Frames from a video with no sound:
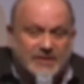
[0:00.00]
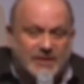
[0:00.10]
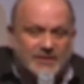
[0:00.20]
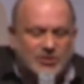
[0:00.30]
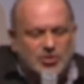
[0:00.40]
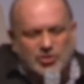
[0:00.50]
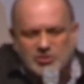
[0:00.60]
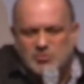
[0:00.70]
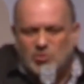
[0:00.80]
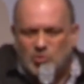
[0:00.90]
and the
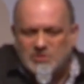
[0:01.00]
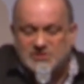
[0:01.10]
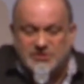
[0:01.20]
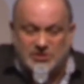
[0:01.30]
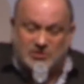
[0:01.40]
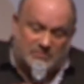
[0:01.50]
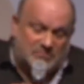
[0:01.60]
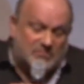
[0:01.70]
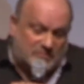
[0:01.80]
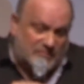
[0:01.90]
Kurds were always there,
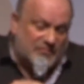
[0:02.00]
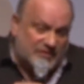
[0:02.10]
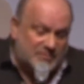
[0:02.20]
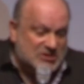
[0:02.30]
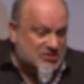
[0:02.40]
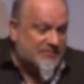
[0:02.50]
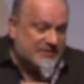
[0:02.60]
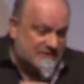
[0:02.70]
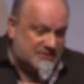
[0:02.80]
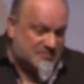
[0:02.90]
very much the
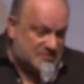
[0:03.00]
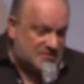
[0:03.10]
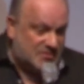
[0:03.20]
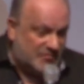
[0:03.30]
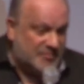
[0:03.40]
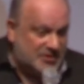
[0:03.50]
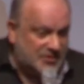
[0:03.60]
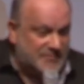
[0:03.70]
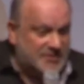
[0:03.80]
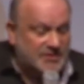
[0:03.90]
victims of many
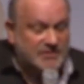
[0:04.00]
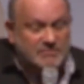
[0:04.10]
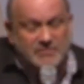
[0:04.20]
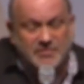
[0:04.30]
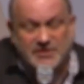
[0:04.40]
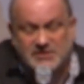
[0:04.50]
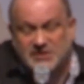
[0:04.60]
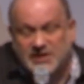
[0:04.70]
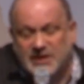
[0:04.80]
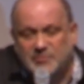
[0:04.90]
of the things
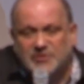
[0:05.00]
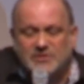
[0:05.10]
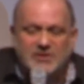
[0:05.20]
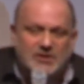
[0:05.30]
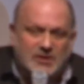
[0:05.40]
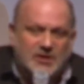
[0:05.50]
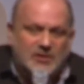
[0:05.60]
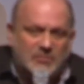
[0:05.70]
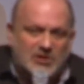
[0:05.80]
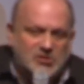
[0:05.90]
that happened,
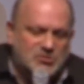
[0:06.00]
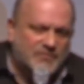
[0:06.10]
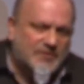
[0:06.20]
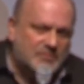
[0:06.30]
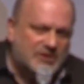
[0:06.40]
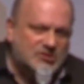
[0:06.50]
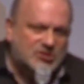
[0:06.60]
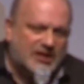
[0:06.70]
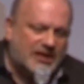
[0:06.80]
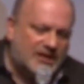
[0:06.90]
but also very
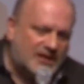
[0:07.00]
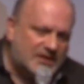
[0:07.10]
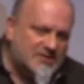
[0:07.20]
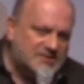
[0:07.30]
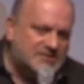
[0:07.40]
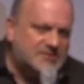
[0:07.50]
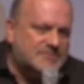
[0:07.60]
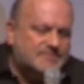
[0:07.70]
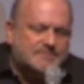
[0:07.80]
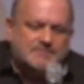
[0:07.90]
much allies
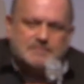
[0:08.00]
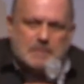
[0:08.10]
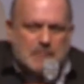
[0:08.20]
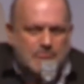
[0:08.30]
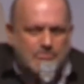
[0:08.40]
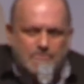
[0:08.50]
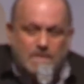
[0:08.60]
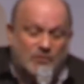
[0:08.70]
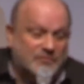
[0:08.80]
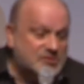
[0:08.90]

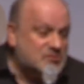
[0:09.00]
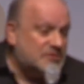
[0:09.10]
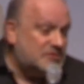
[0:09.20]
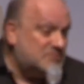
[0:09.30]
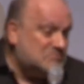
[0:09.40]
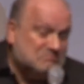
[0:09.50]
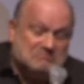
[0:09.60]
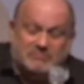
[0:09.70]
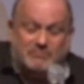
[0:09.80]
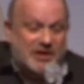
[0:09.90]
of Israel,
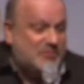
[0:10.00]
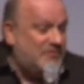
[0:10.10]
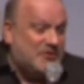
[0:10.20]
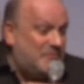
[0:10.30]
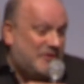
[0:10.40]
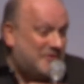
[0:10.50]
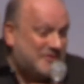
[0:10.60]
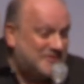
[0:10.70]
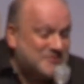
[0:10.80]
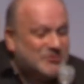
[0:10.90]
maybe of the
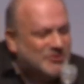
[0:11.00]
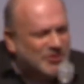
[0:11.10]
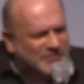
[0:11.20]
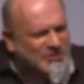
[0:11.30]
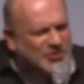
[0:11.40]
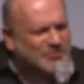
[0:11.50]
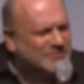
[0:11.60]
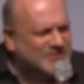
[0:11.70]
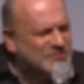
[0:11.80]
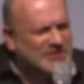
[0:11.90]
Americans. You never know.
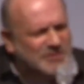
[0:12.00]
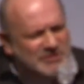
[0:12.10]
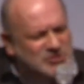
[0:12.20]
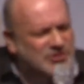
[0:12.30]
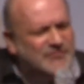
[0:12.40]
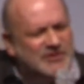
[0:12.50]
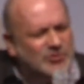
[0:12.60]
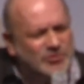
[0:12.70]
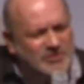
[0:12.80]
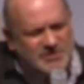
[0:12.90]
It's really about shifting
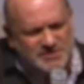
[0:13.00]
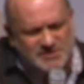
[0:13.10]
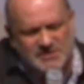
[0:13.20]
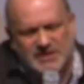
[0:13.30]
loyalties.